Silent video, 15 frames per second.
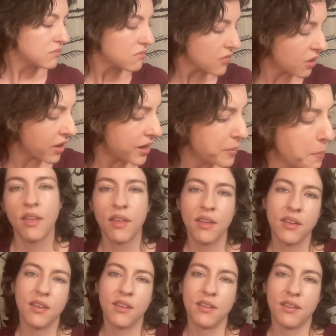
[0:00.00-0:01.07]
All right,
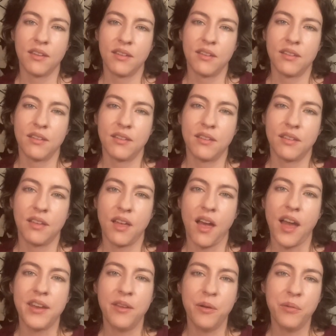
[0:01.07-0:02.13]

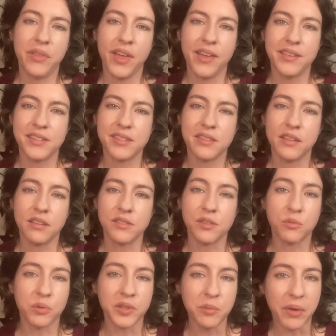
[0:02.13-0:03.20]
I know that things
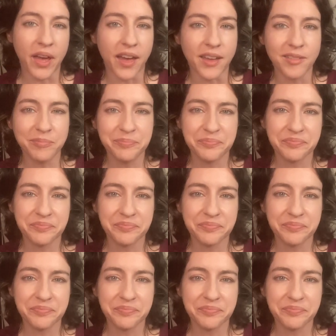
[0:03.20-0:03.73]
look really bad.